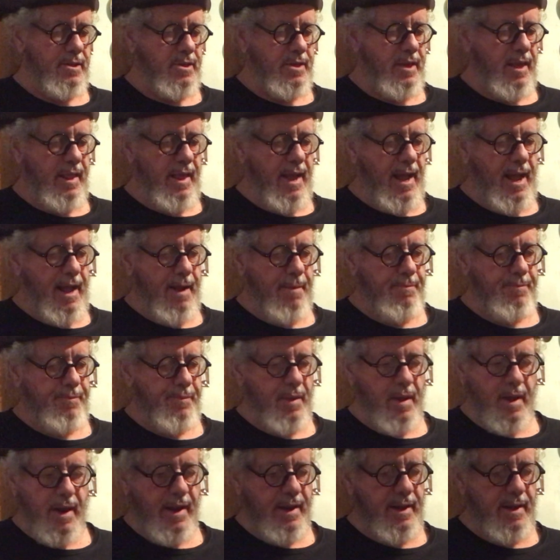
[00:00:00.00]
see that
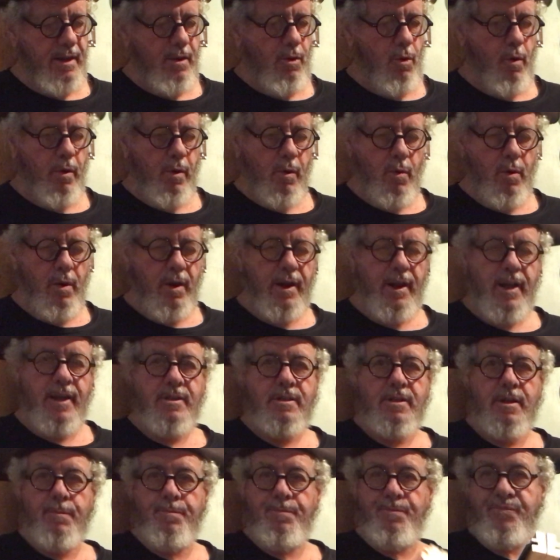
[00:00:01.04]
I didn't order one. I
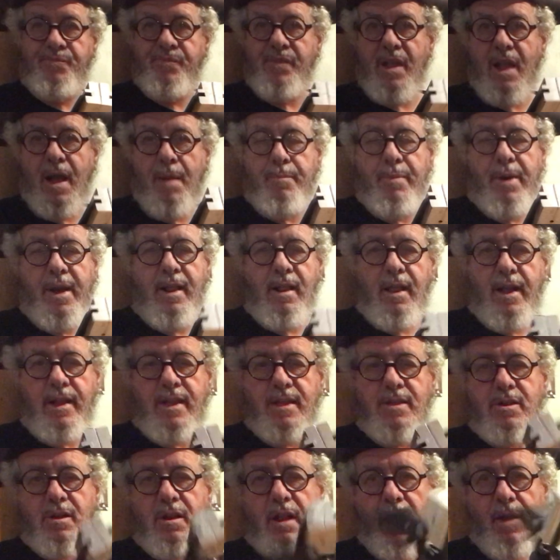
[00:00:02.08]
said, I paid like,
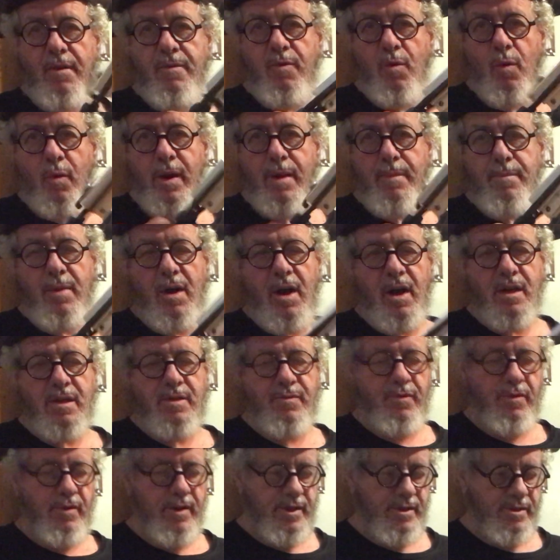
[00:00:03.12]
this is like $40
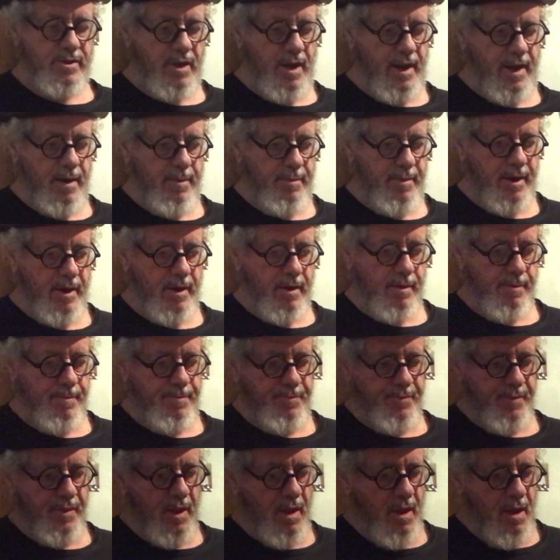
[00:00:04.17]
for this item here
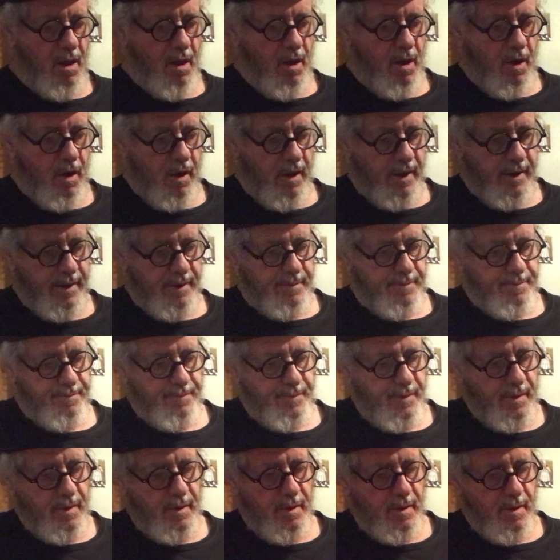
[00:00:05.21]
on
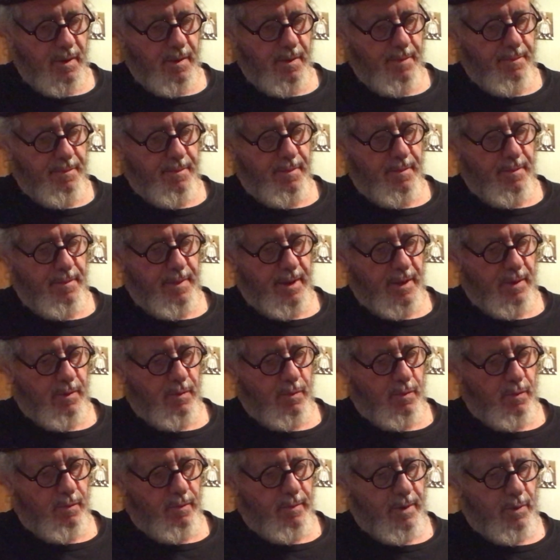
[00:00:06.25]

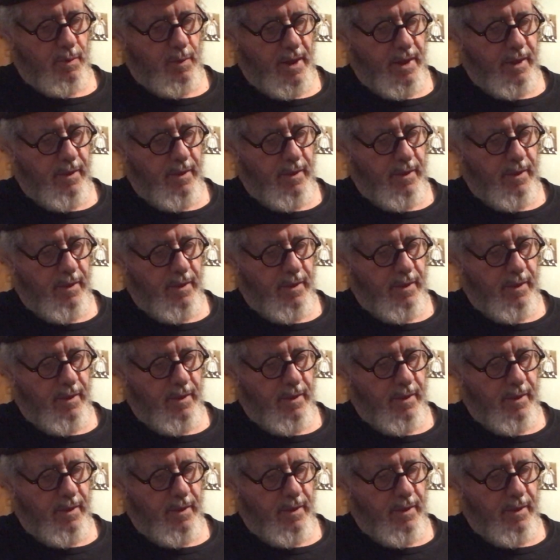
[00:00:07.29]
Midway